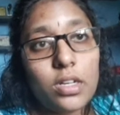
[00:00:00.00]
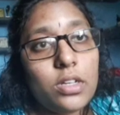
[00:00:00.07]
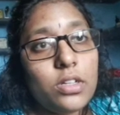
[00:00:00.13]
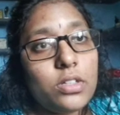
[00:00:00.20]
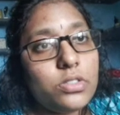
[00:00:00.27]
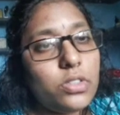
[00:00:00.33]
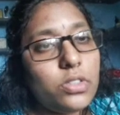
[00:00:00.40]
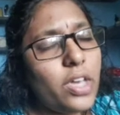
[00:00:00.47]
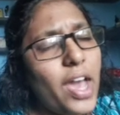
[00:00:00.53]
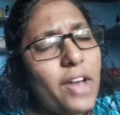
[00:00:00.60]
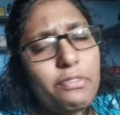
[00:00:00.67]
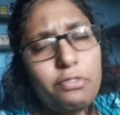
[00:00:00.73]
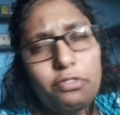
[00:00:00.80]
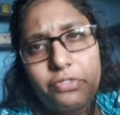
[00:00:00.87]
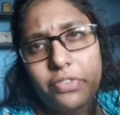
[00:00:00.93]
So you
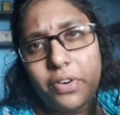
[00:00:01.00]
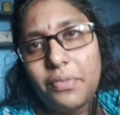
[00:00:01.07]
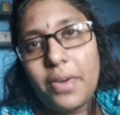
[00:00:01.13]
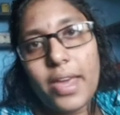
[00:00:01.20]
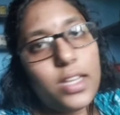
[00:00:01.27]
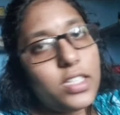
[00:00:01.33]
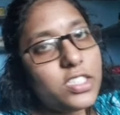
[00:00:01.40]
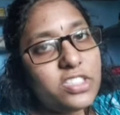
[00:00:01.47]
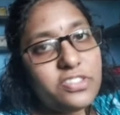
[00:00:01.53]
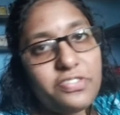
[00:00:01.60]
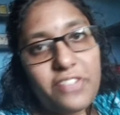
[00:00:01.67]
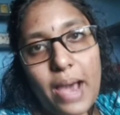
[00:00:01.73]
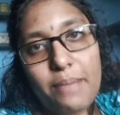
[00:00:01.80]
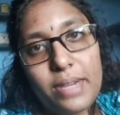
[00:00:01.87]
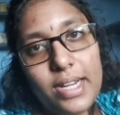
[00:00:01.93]
have various
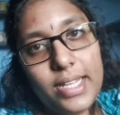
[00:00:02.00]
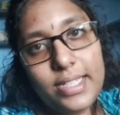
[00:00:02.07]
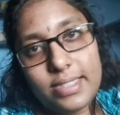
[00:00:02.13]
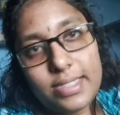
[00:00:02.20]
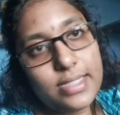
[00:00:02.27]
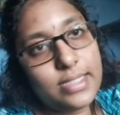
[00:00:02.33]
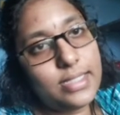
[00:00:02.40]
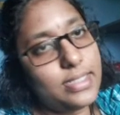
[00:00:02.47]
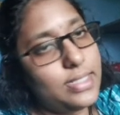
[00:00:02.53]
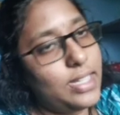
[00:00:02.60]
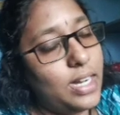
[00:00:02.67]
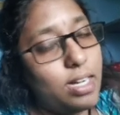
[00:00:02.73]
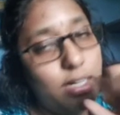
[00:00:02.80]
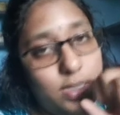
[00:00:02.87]
families in